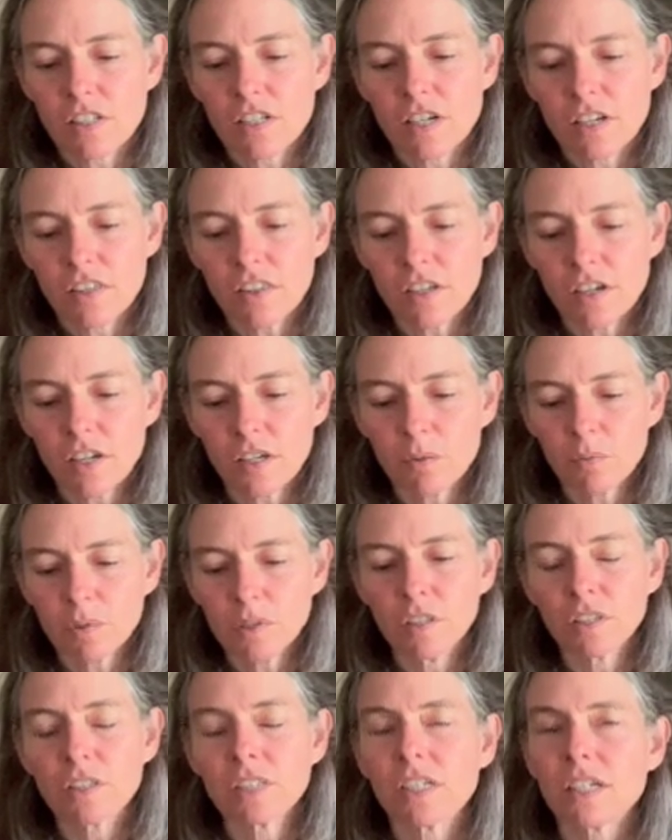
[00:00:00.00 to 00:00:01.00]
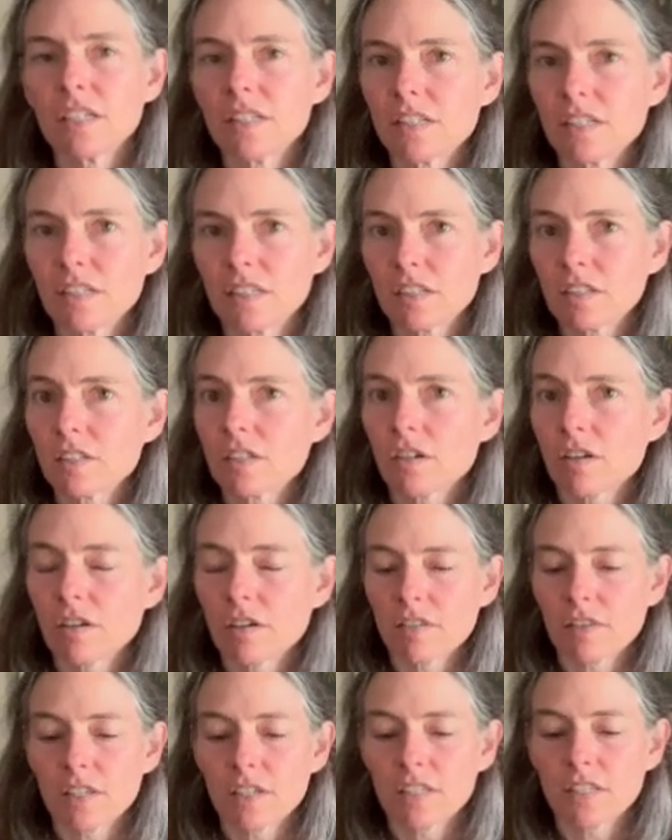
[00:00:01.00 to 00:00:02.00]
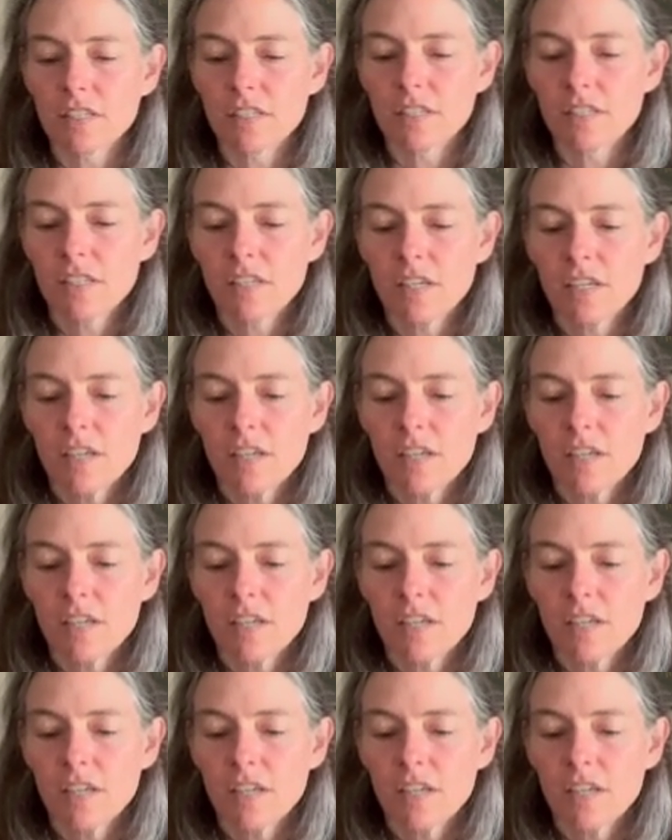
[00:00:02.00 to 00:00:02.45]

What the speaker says: thought it would look nice in this yarn that's